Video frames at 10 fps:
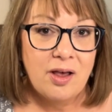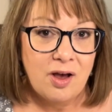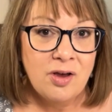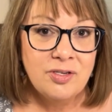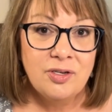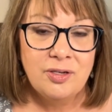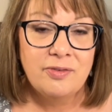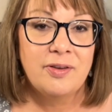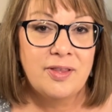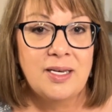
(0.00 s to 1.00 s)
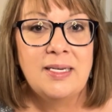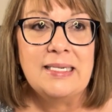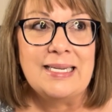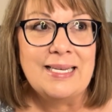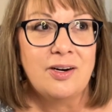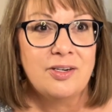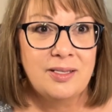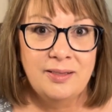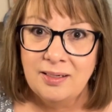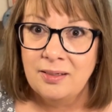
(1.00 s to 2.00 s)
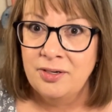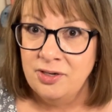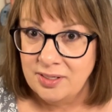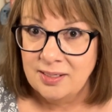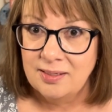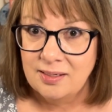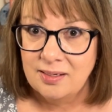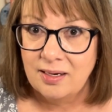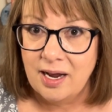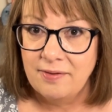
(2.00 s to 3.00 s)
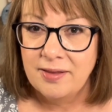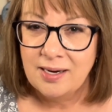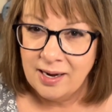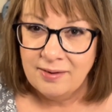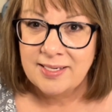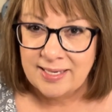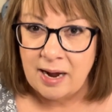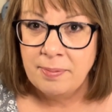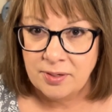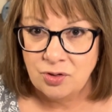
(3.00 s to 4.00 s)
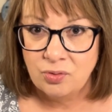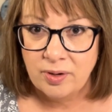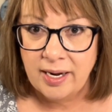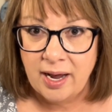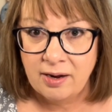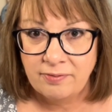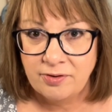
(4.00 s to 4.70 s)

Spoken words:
Also look for things that are little nuisances in life that kind of sap the joy out of